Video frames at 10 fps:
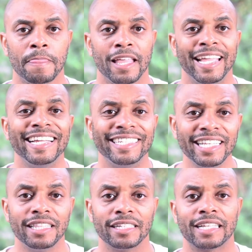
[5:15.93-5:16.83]
He
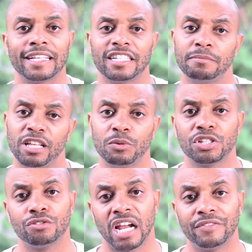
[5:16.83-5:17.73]
did this as his mother was
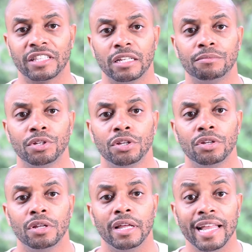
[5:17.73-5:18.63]
driving them
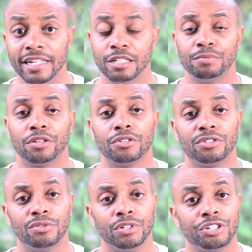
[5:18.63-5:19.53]
and his brother
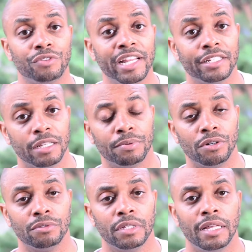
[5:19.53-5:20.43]
to a train
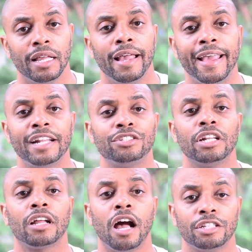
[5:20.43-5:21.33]
depot headed to the
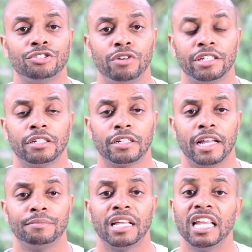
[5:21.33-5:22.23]
concentration
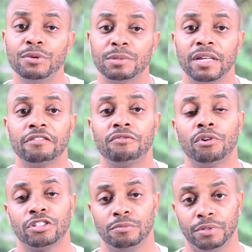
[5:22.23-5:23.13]
camp that he was being
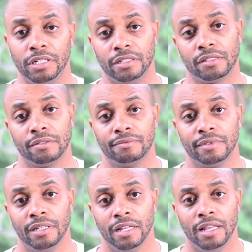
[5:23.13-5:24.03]
forced to police.
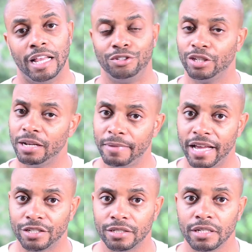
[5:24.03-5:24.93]
As you can
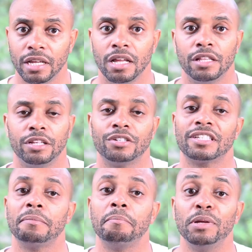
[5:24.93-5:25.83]
imagine, there's
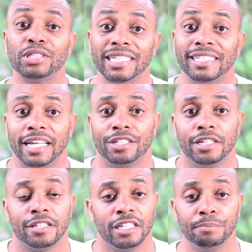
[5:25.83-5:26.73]
some built-in
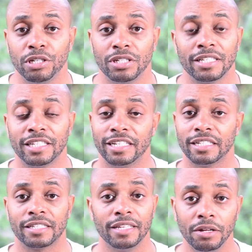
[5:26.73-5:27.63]
tension simply on the scene
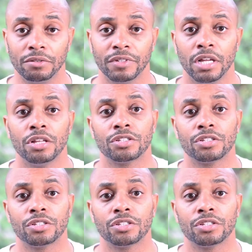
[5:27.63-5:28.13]
itself.